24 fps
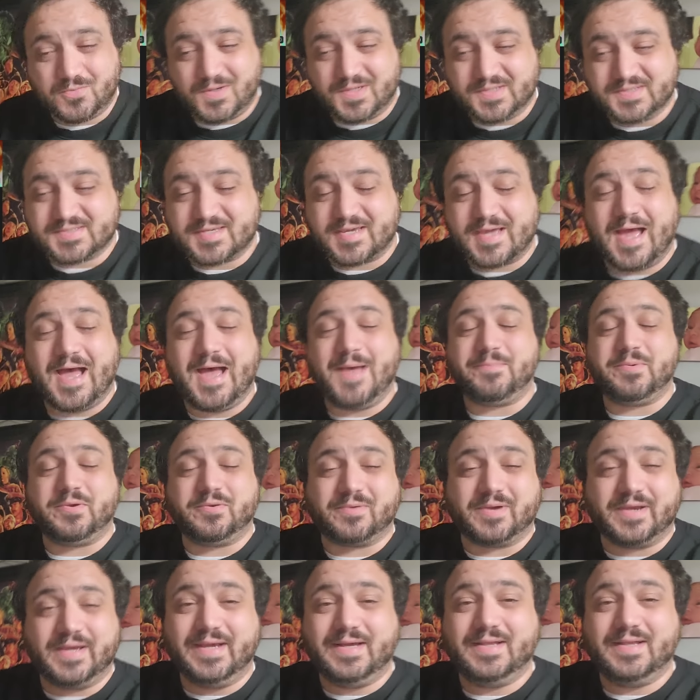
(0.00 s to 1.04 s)
was
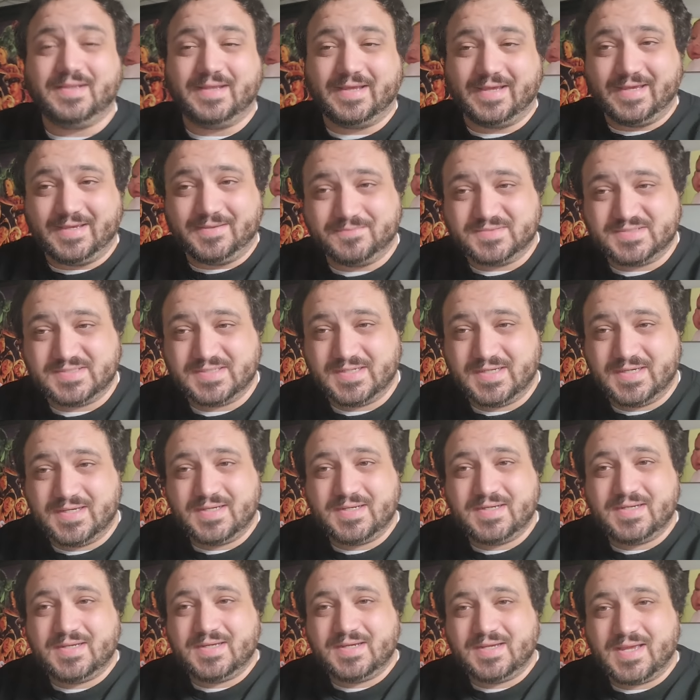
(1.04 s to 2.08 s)
copyright claimed,
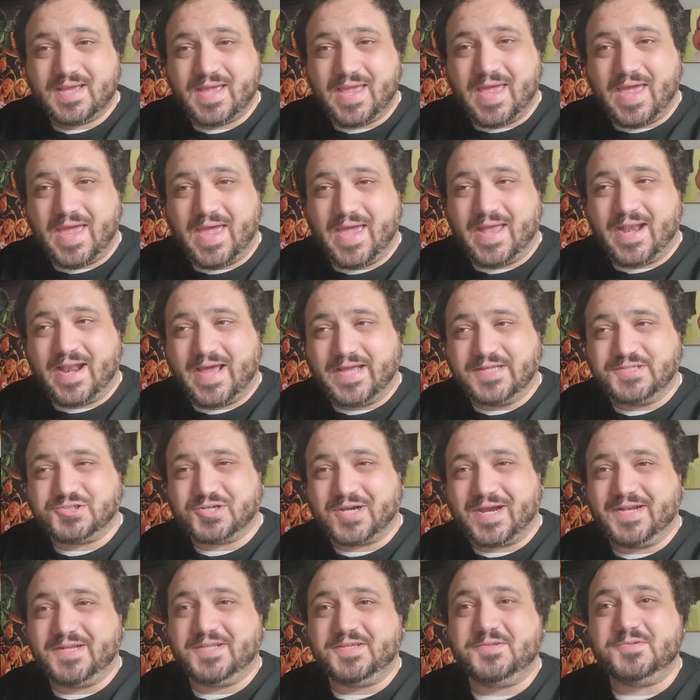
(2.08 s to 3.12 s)
and I
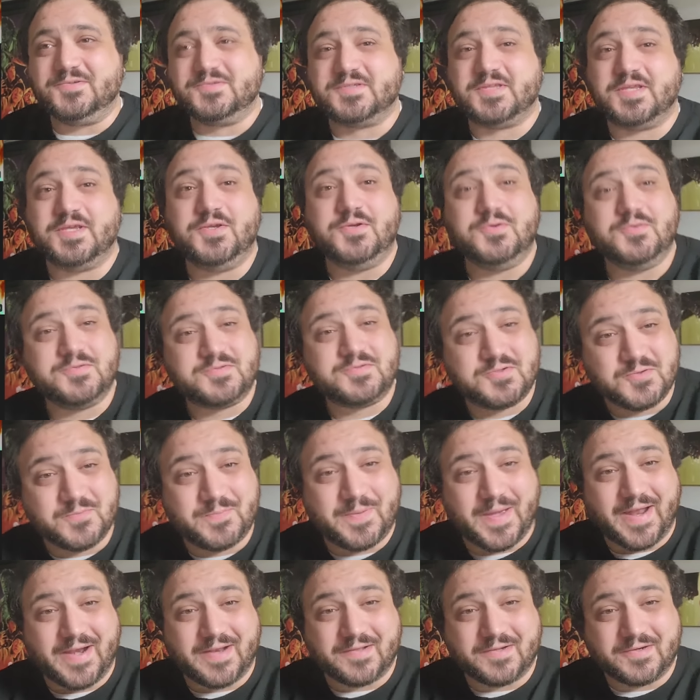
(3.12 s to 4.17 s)
tried to use the
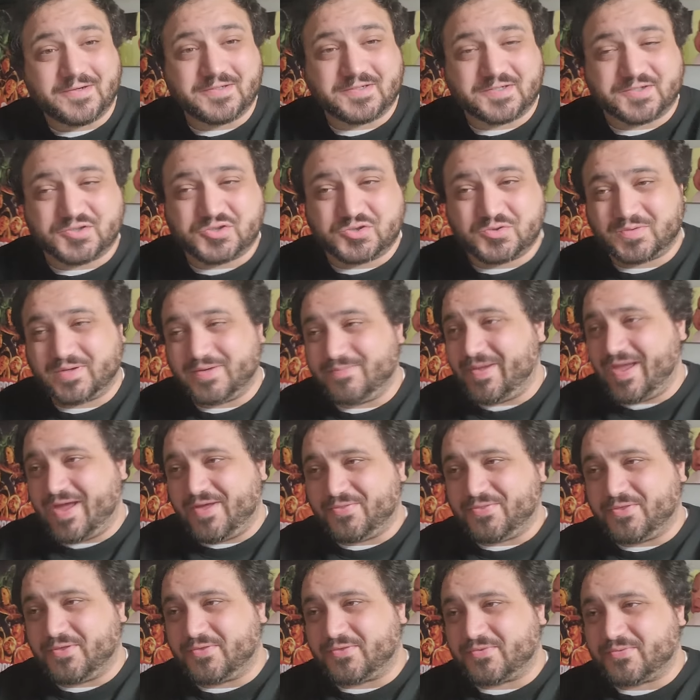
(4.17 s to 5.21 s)
YouTube editor to trim
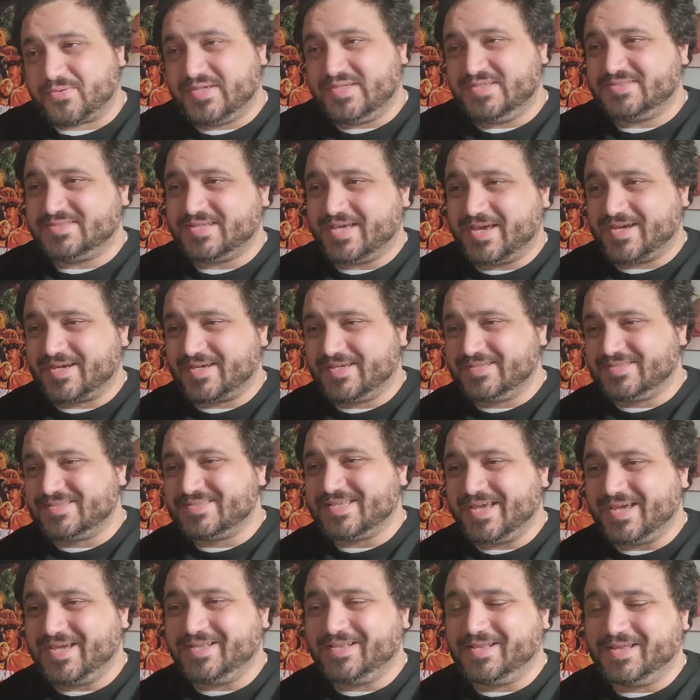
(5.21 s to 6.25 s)
out the 3
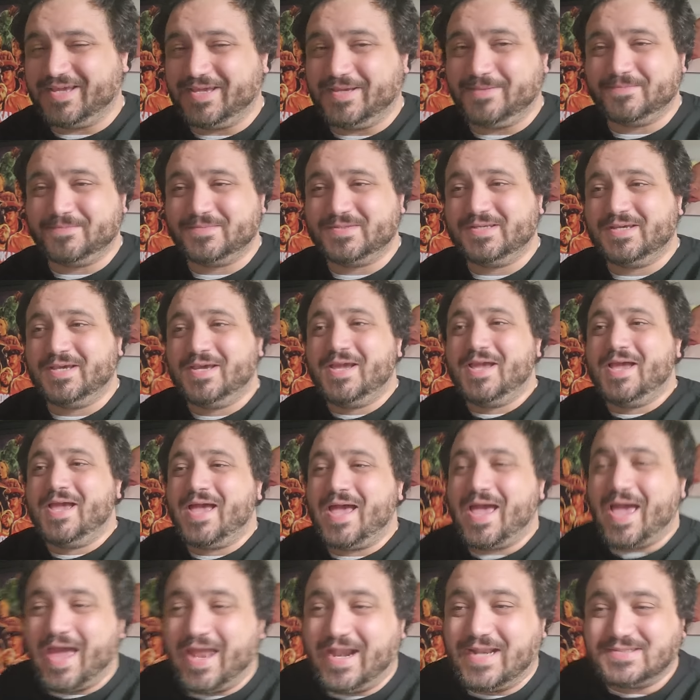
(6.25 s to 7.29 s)
seconds they claimed,
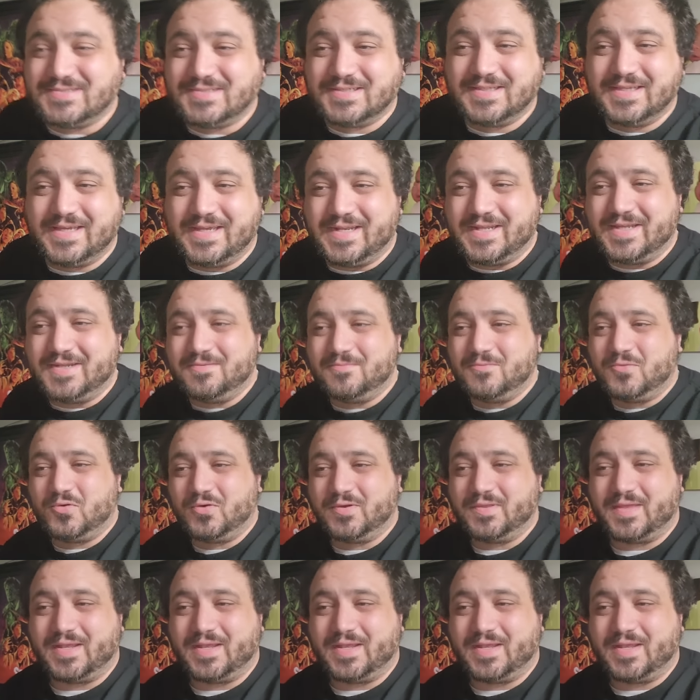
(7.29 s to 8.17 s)
and it deleted more